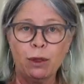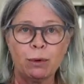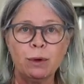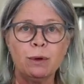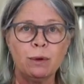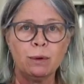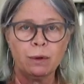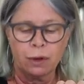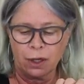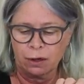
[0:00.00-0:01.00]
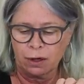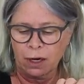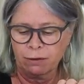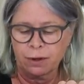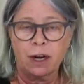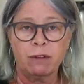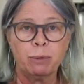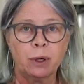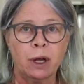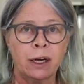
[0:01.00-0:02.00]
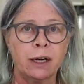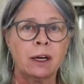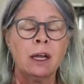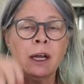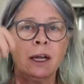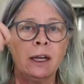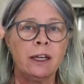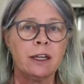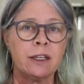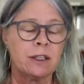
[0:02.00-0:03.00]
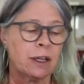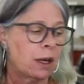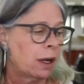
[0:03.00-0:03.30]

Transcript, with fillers: through the cover that I've put on it, is